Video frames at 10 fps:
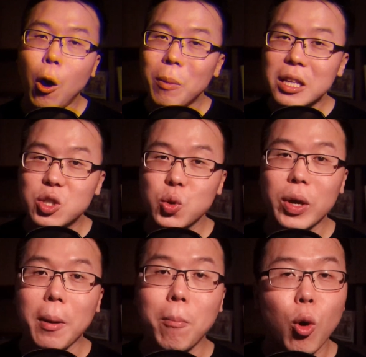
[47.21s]
and I'll be
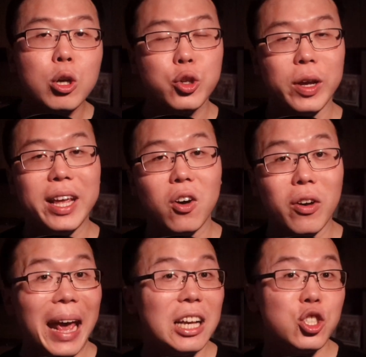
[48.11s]
doing more training
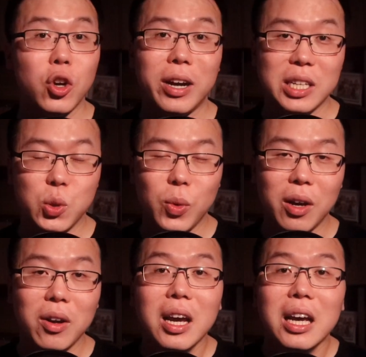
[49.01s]
on Astra as
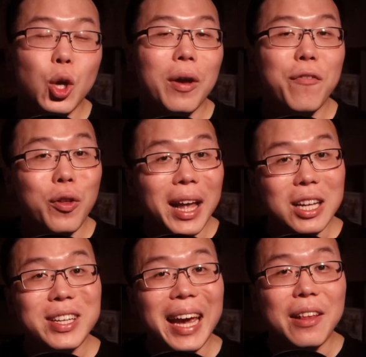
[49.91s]
well. So if you'd
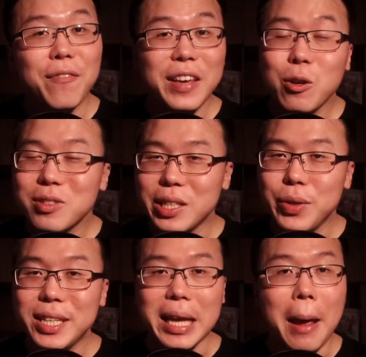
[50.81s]
like to get the video
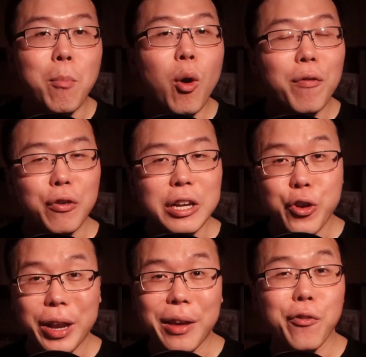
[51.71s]
series and more free
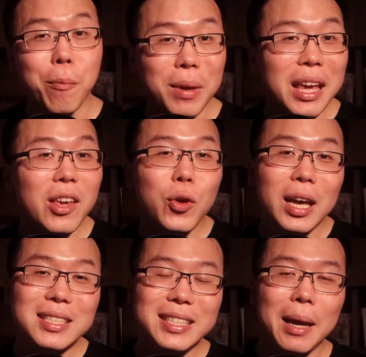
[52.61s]
training from me, you
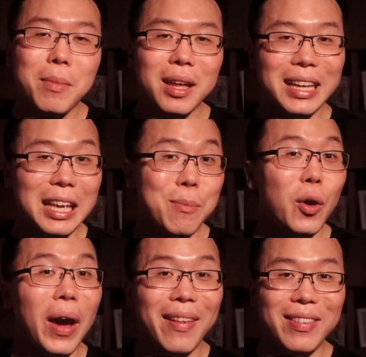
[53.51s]
can send me an
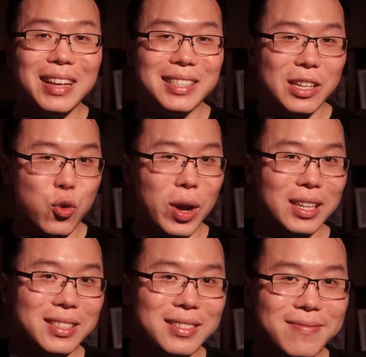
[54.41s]
email at this
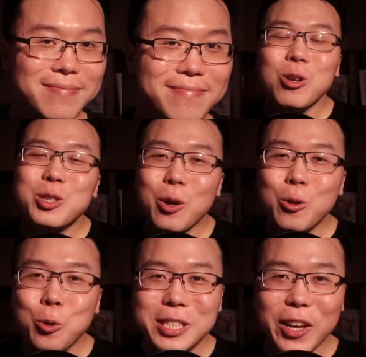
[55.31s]
address.
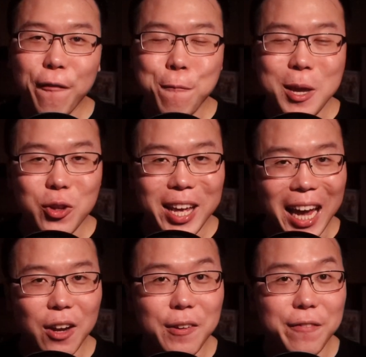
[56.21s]
Also, do stick with me to
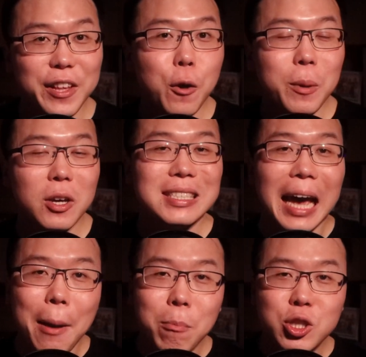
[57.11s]
the end of the video because
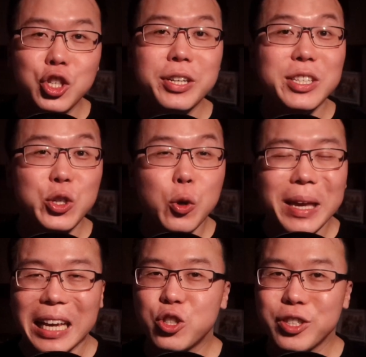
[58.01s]
I'm sure you'll
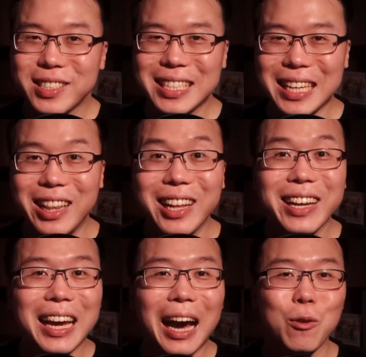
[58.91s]
be interested in
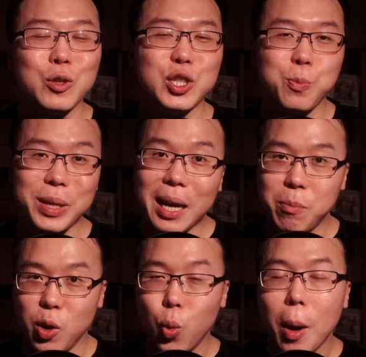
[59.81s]
learning how to speed
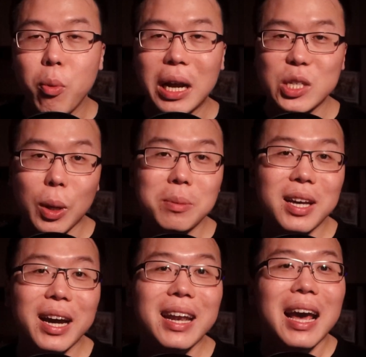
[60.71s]
up your WordPress
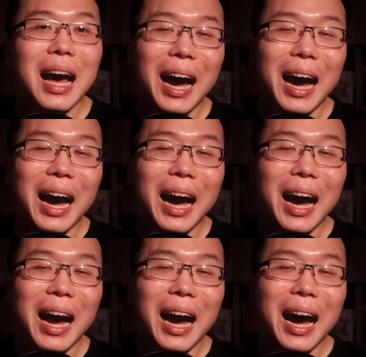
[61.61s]
website.